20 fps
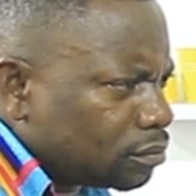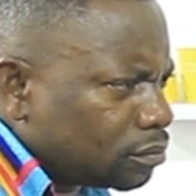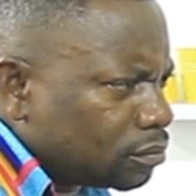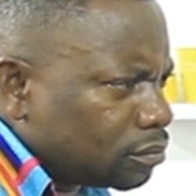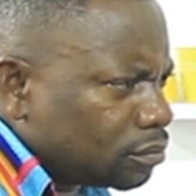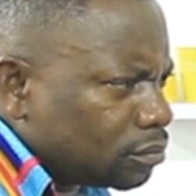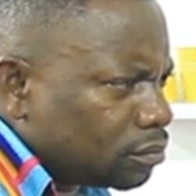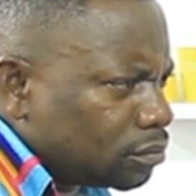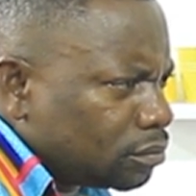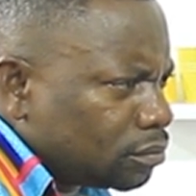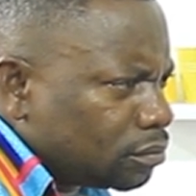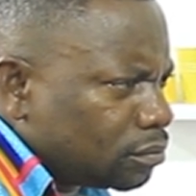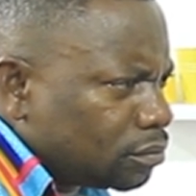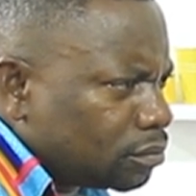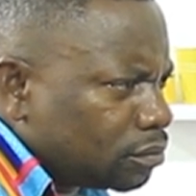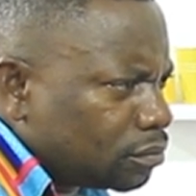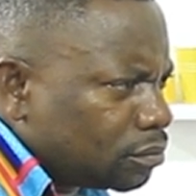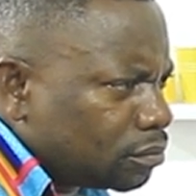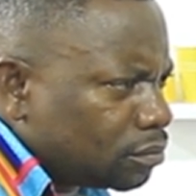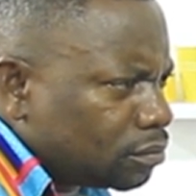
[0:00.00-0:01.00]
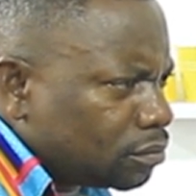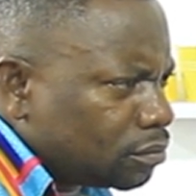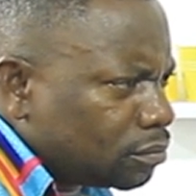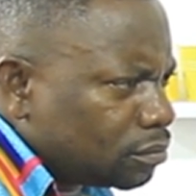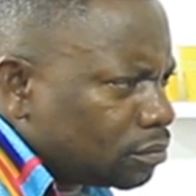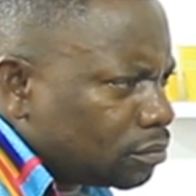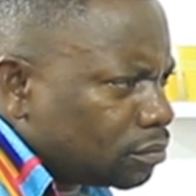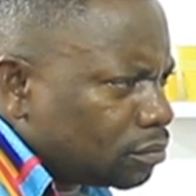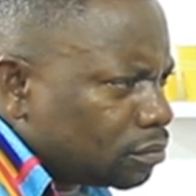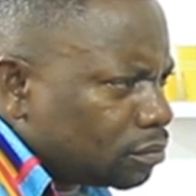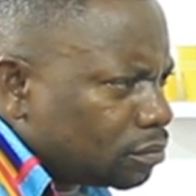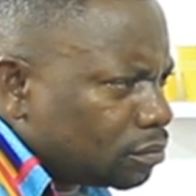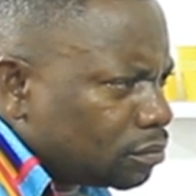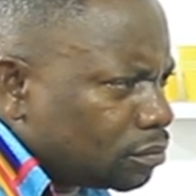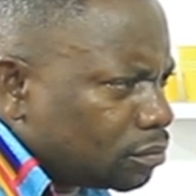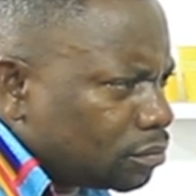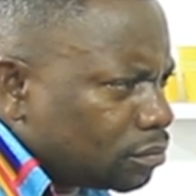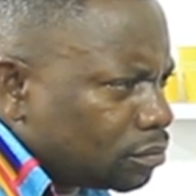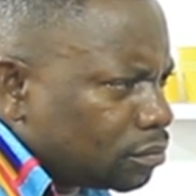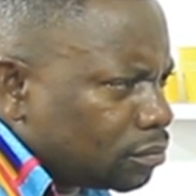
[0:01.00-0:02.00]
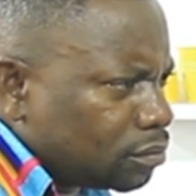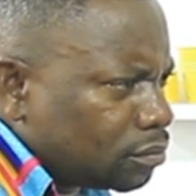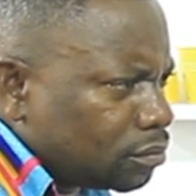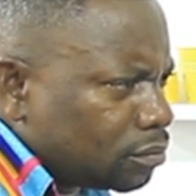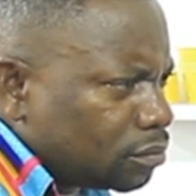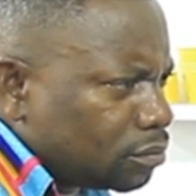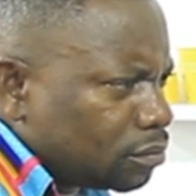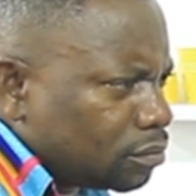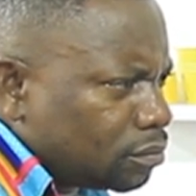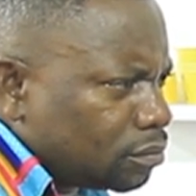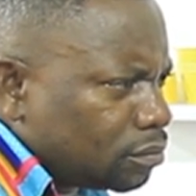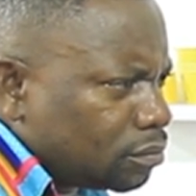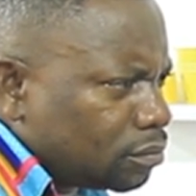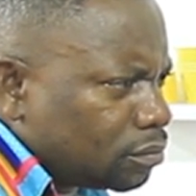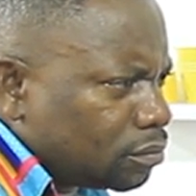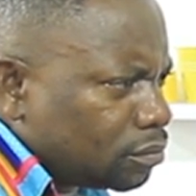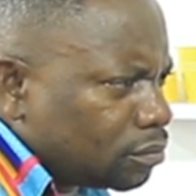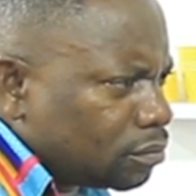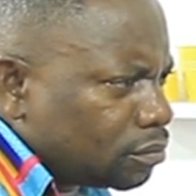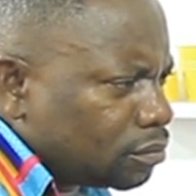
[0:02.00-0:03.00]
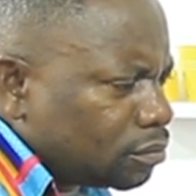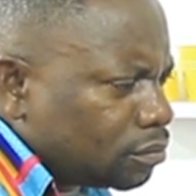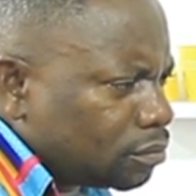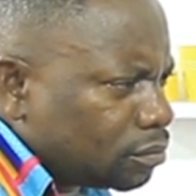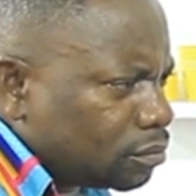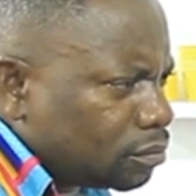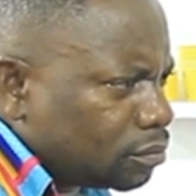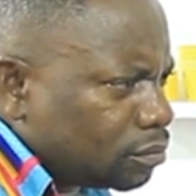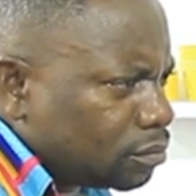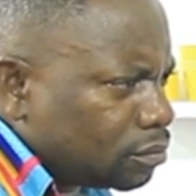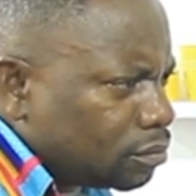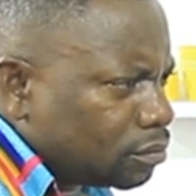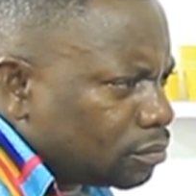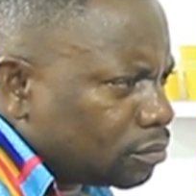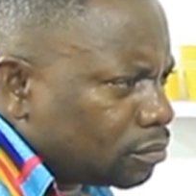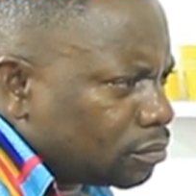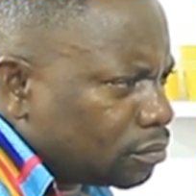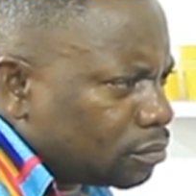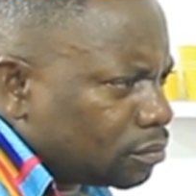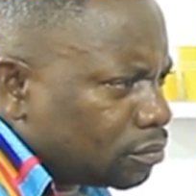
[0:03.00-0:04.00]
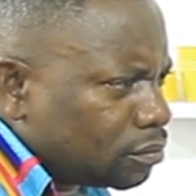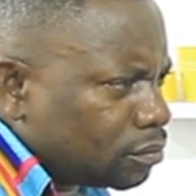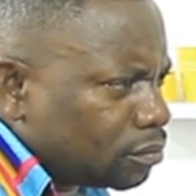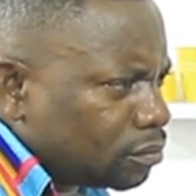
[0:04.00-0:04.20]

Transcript: (silent)